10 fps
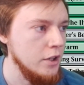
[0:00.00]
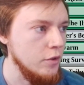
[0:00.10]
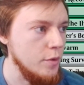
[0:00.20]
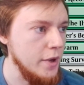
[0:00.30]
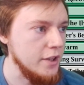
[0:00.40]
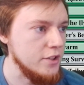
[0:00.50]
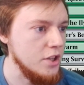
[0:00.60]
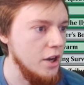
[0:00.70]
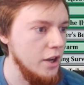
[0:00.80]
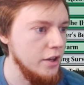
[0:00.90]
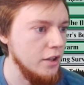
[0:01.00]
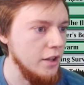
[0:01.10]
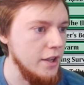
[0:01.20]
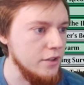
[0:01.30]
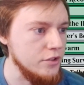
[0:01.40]
We make a ton of
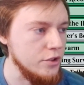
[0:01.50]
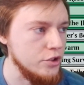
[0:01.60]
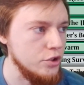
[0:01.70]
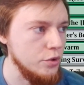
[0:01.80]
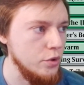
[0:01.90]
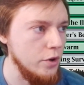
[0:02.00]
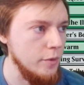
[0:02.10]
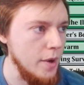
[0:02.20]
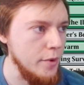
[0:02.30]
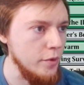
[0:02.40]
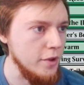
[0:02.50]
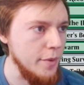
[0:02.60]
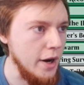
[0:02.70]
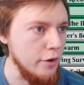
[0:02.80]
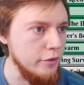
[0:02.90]
lands, so Stonecoil might be really
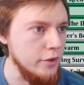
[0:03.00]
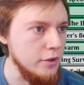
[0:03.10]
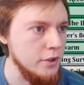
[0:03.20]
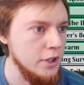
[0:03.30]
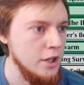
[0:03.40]
powerful.